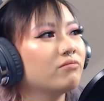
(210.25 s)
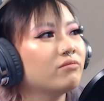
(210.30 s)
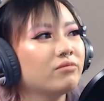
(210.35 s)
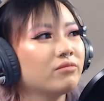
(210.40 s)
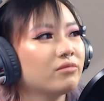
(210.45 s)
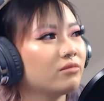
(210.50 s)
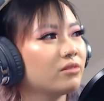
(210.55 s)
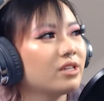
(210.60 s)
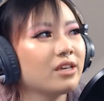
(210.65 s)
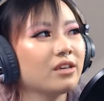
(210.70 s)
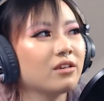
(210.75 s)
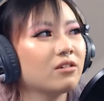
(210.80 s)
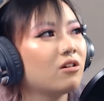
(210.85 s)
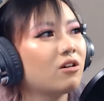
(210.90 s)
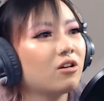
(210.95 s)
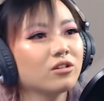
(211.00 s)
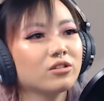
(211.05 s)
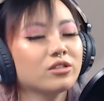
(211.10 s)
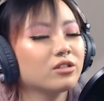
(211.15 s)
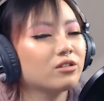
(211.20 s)
they
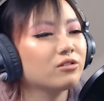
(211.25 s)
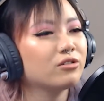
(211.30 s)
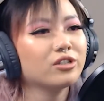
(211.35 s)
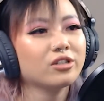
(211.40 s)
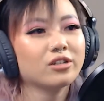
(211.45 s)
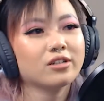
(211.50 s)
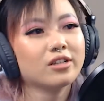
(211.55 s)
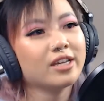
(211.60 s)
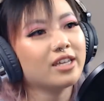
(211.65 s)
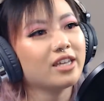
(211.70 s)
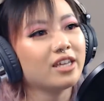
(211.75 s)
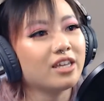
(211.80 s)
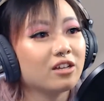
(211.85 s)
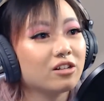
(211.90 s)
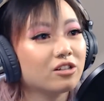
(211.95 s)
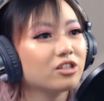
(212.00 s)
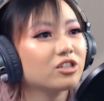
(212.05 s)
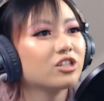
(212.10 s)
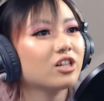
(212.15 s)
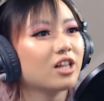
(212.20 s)
also took like
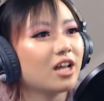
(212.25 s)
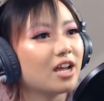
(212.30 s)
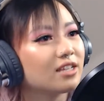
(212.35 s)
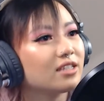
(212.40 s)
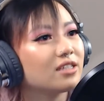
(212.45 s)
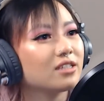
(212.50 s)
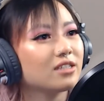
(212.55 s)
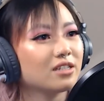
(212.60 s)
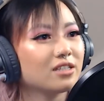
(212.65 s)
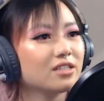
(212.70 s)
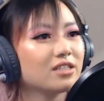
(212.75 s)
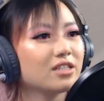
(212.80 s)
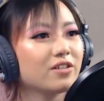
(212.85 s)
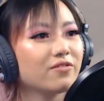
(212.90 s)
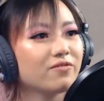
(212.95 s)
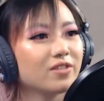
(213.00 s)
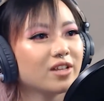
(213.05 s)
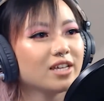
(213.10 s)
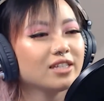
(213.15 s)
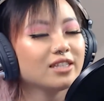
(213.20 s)
English classes and
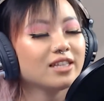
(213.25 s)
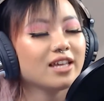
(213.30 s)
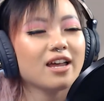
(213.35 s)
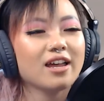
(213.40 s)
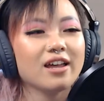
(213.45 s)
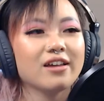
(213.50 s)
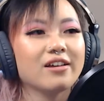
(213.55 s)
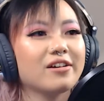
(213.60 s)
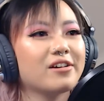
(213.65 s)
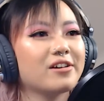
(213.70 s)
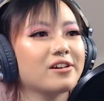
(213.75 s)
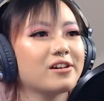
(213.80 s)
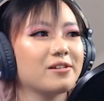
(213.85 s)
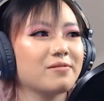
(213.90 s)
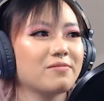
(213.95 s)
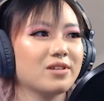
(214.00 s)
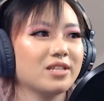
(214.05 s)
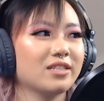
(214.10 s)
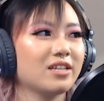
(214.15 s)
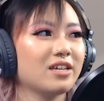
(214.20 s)
stuff like that.
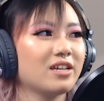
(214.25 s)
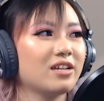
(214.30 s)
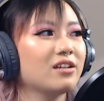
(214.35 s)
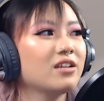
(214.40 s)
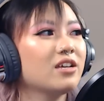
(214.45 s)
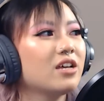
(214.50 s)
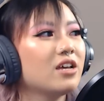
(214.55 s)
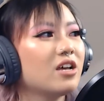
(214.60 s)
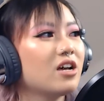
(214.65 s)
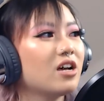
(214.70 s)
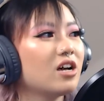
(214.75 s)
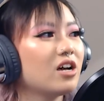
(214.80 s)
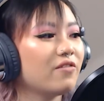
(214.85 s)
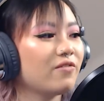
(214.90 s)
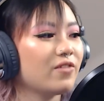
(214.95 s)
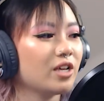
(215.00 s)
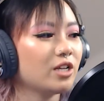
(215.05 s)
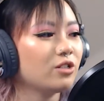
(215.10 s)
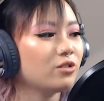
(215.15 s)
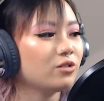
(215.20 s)
And then
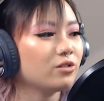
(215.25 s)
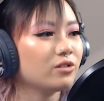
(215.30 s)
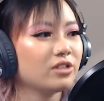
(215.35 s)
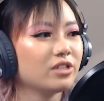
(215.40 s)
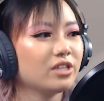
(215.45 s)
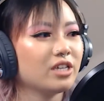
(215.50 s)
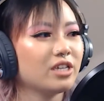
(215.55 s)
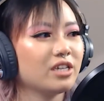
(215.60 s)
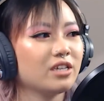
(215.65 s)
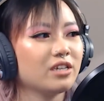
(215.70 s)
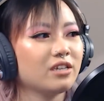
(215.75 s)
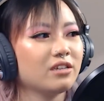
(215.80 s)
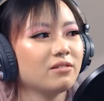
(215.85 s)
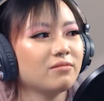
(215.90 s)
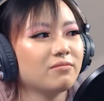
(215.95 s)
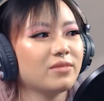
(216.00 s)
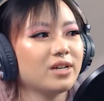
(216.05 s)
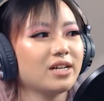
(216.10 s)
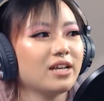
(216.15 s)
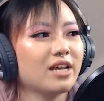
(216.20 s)
eventually
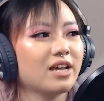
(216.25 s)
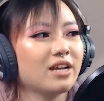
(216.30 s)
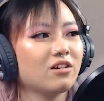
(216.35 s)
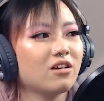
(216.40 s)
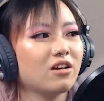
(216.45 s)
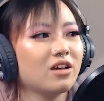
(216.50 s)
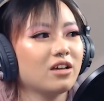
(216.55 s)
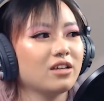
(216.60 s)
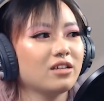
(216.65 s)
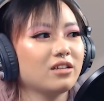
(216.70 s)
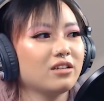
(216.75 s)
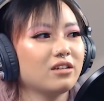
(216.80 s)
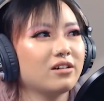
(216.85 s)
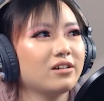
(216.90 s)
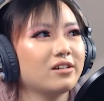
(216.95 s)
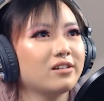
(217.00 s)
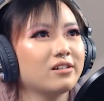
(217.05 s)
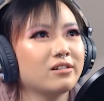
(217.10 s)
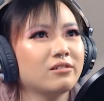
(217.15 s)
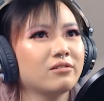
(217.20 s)
my dad
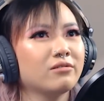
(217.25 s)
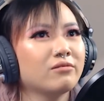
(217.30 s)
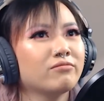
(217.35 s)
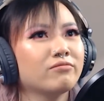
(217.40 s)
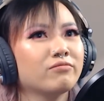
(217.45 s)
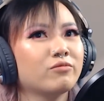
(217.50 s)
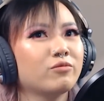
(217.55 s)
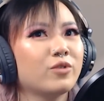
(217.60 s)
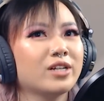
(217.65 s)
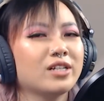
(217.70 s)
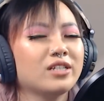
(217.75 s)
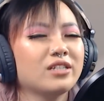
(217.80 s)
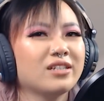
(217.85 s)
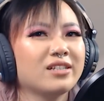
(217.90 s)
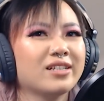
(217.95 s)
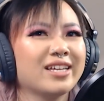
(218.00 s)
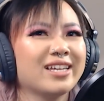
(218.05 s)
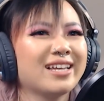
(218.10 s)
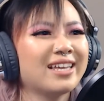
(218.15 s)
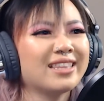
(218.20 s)
went to
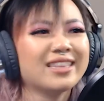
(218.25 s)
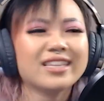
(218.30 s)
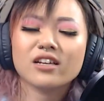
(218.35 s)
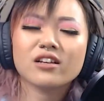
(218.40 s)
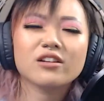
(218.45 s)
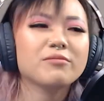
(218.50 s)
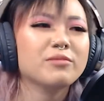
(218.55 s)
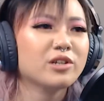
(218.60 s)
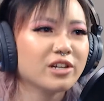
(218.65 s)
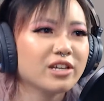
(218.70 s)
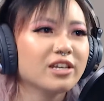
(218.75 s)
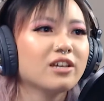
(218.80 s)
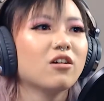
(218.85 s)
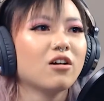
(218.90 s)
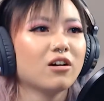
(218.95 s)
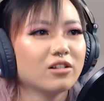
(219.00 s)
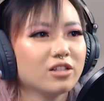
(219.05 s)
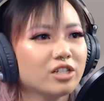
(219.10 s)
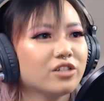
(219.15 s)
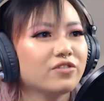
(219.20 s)
like, I think community
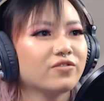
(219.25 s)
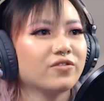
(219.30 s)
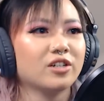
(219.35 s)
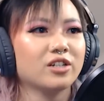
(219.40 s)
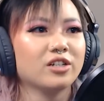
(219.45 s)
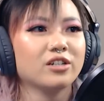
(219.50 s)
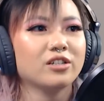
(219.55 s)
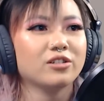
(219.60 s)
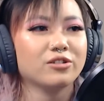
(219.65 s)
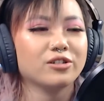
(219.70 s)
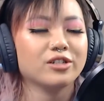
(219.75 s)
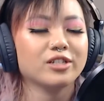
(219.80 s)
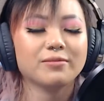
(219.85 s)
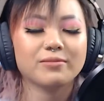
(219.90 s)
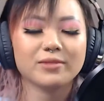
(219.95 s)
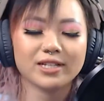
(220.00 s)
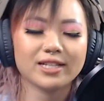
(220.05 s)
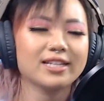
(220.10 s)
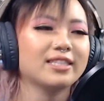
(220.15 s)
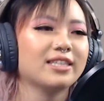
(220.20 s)
college first or
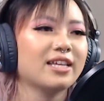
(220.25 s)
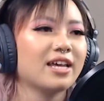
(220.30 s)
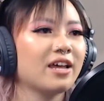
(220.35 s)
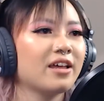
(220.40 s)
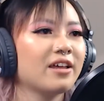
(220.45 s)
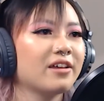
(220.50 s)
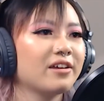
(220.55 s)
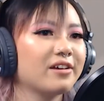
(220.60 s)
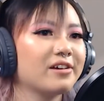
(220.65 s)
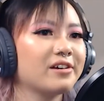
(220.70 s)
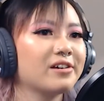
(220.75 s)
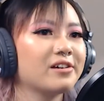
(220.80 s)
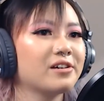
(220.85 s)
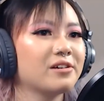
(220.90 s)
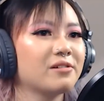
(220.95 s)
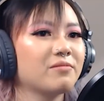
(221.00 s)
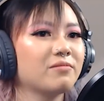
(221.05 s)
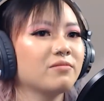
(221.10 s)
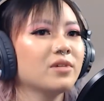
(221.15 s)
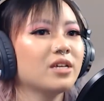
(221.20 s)
something like that.
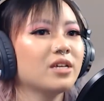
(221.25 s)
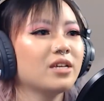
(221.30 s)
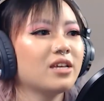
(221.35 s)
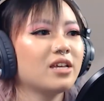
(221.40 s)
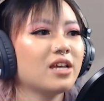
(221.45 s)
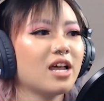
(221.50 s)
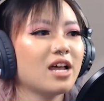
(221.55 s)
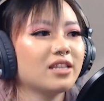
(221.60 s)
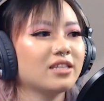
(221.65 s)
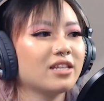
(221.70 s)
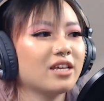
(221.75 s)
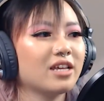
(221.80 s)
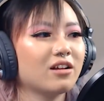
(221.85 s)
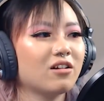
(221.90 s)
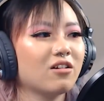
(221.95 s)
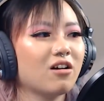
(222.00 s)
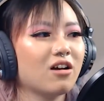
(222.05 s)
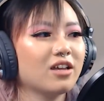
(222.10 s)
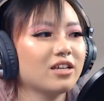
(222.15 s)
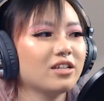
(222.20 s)
And then
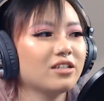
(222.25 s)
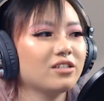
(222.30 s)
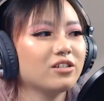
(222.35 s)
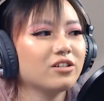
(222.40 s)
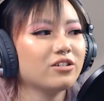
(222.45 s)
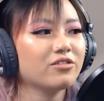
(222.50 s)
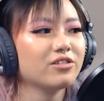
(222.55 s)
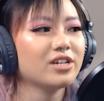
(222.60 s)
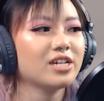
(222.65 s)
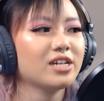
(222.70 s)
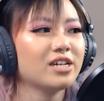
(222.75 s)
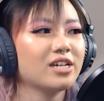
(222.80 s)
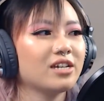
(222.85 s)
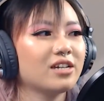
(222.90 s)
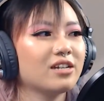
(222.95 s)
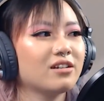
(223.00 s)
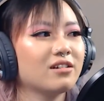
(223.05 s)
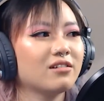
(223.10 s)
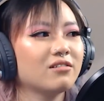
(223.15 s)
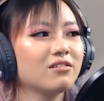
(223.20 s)
got his degree
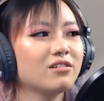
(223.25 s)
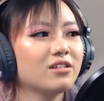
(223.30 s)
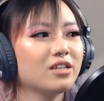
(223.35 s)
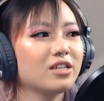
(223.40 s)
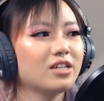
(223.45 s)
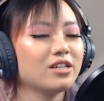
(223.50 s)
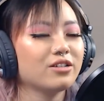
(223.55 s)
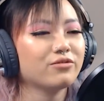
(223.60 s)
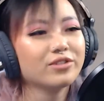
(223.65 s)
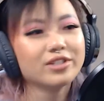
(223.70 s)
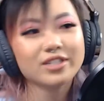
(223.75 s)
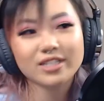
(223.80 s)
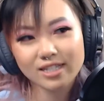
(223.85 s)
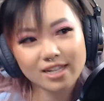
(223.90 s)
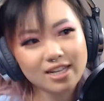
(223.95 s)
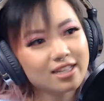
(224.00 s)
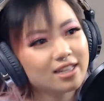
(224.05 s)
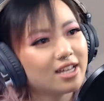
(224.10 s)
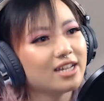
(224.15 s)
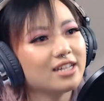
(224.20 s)
and his real
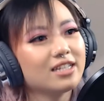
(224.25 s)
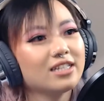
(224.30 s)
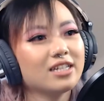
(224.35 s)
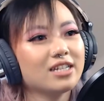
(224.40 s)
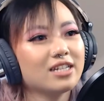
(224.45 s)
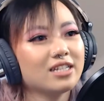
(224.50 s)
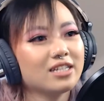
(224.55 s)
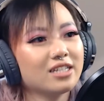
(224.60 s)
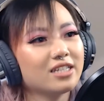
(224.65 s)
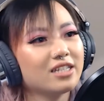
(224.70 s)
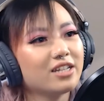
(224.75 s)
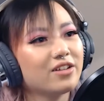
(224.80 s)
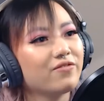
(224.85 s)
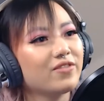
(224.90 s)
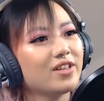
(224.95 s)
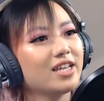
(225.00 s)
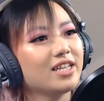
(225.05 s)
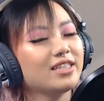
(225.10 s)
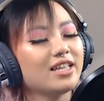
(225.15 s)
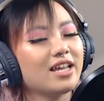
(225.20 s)
estate license and stuff
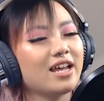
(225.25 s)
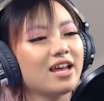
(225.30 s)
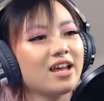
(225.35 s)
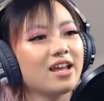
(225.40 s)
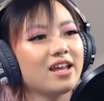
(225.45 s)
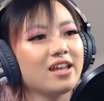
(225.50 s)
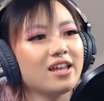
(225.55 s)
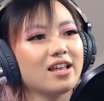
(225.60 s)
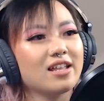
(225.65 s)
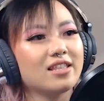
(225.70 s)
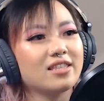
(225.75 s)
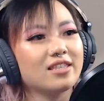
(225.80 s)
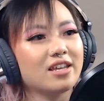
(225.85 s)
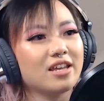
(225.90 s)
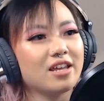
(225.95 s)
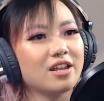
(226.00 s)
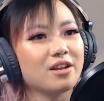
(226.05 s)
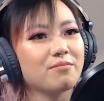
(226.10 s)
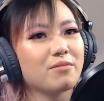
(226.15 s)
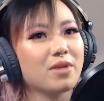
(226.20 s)
like that. And
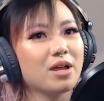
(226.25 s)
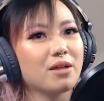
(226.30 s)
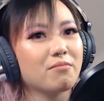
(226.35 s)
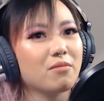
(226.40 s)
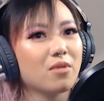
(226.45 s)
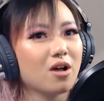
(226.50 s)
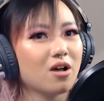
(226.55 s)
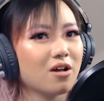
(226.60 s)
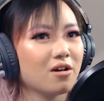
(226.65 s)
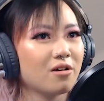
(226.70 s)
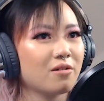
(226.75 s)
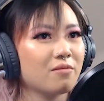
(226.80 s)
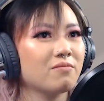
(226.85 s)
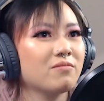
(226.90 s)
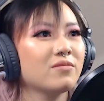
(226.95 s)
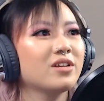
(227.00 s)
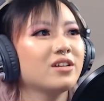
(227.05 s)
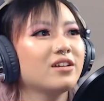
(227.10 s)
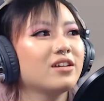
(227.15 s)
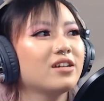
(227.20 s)
then my mom
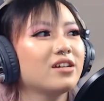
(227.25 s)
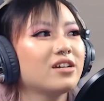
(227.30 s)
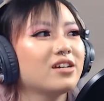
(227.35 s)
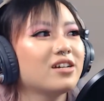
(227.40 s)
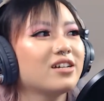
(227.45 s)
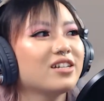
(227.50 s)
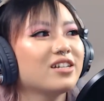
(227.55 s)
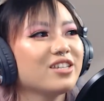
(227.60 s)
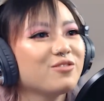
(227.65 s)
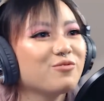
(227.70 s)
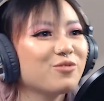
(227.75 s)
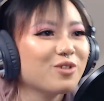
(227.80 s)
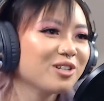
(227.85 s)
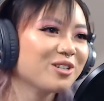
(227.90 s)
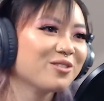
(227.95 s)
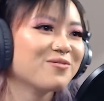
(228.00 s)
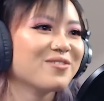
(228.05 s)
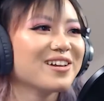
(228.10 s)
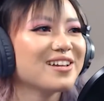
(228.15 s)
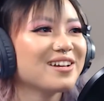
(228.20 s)
worked
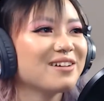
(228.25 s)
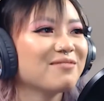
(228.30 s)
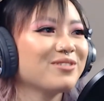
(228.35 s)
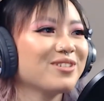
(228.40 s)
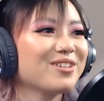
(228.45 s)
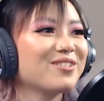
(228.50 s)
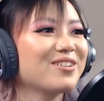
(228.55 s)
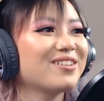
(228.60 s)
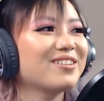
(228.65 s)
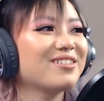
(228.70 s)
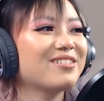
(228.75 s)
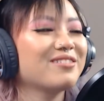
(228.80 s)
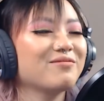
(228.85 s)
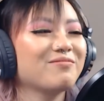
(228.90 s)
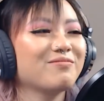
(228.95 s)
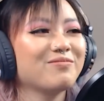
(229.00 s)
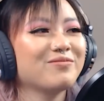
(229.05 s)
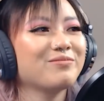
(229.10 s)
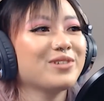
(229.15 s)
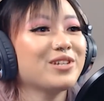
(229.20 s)
her way up to
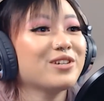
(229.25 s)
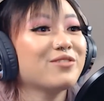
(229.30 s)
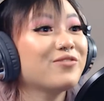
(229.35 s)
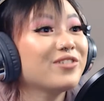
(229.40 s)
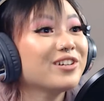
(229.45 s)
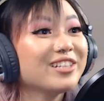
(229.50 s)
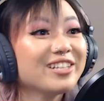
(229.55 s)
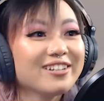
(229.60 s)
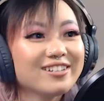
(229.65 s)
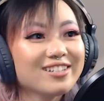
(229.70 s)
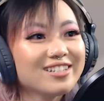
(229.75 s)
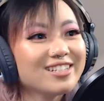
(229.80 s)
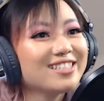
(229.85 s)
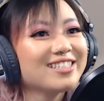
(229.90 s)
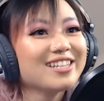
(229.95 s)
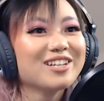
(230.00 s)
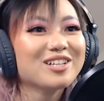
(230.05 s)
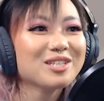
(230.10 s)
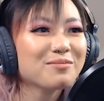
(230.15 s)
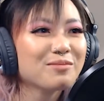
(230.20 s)
be a really good
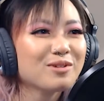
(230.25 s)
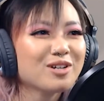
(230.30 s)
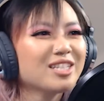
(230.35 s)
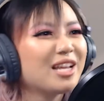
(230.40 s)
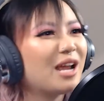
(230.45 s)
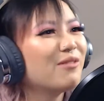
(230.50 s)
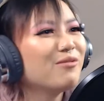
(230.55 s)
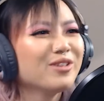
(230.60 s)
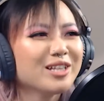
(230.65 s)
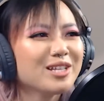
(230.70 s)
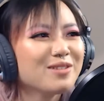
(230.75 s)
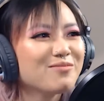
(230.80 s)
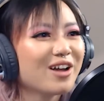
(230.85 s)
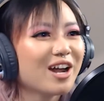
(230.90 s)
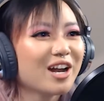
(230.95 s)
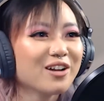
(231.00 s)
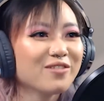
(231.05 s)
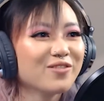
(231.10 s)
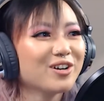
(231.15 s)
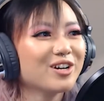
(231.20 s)
salesperson. I'm really
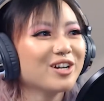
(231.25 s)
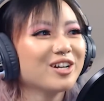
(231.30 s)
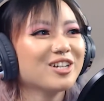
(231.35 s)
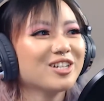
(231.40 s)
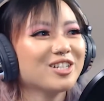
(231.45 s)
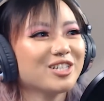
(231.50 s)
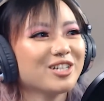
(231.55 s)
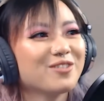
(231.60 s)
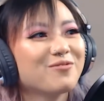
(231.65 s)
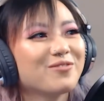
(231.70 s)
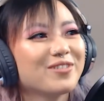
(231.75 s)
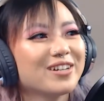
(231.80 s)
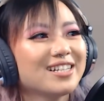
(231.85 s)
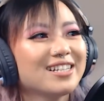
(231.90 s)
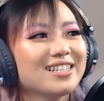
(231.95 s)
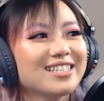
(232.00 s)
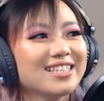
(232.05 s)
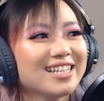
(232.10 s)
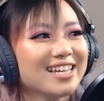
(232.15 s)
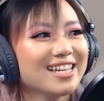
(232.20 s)
proud of her because she
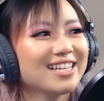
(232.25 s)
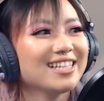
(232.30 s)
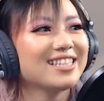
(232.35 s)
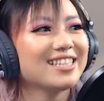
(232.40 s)
wins like